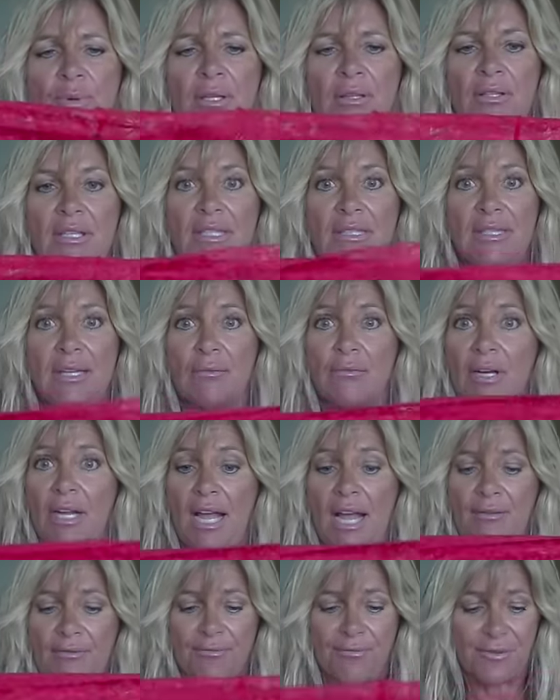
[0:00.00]
but these are what
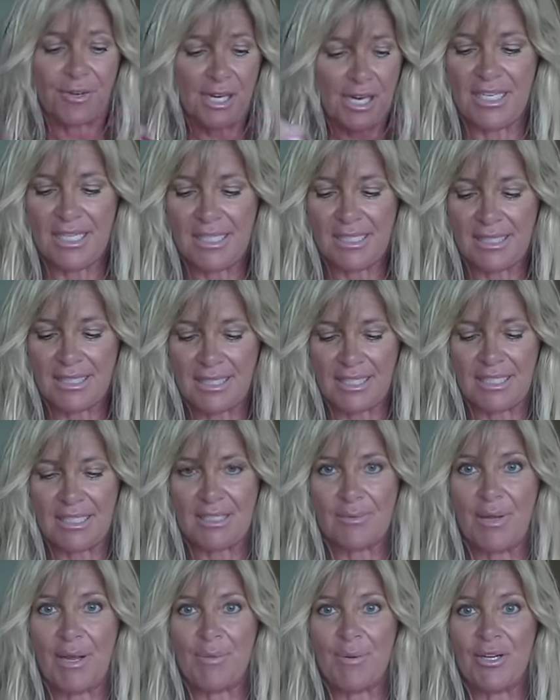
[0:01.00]
got free us
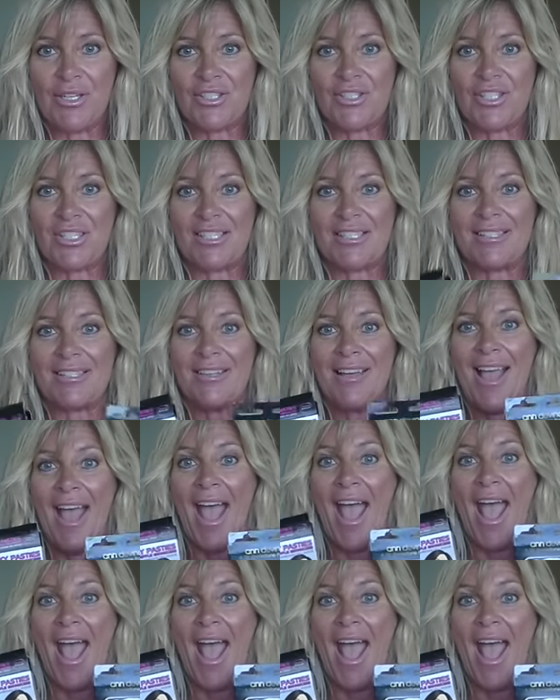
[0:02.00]
is my purchase.